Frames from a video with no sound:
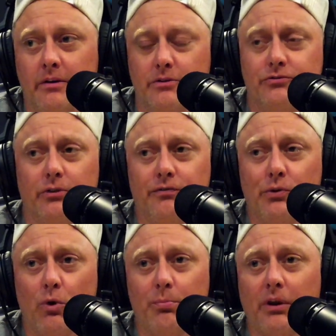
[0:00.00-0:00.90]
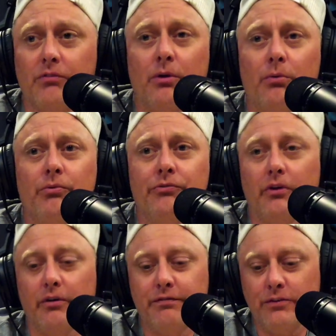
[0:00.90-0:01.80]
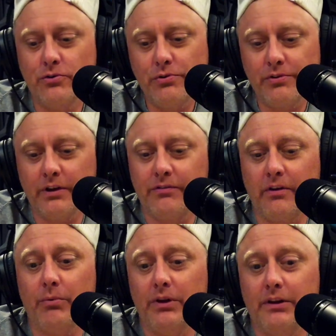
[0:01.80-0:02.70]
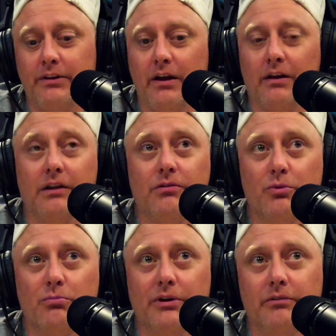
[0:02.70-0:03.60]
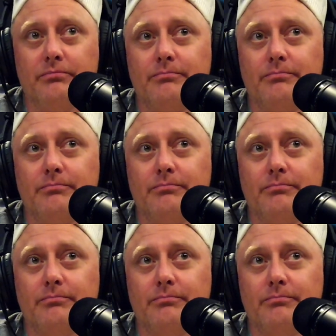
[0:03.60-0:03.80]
There's still a few openings. There was a few things that we did not get to, but